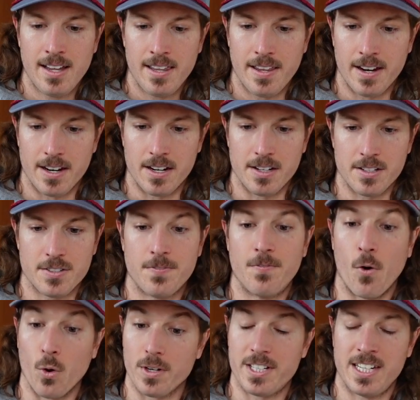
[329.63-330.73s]
there's
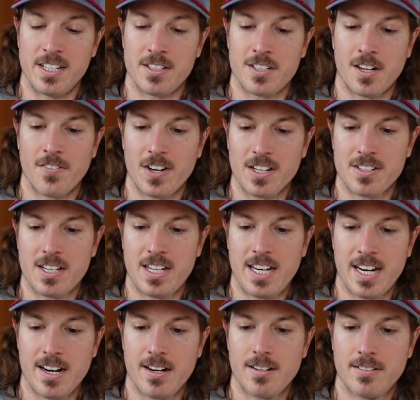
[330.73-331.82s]
14 servings in
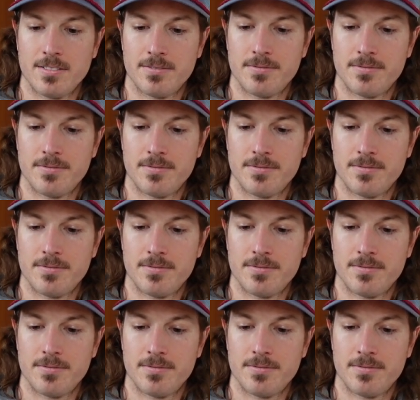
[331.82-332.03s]
here,